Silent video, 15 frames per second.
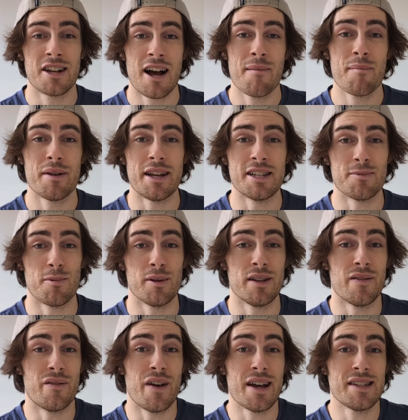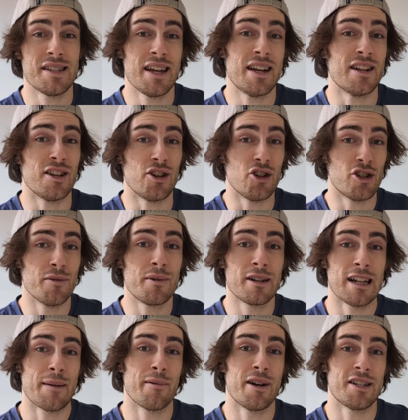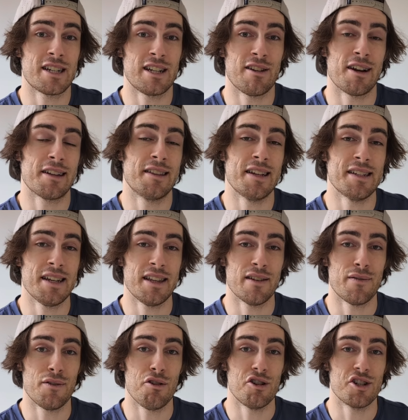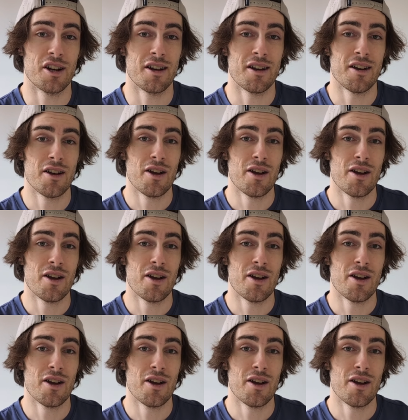companies will invest in a YouTube collaboration like this in the future.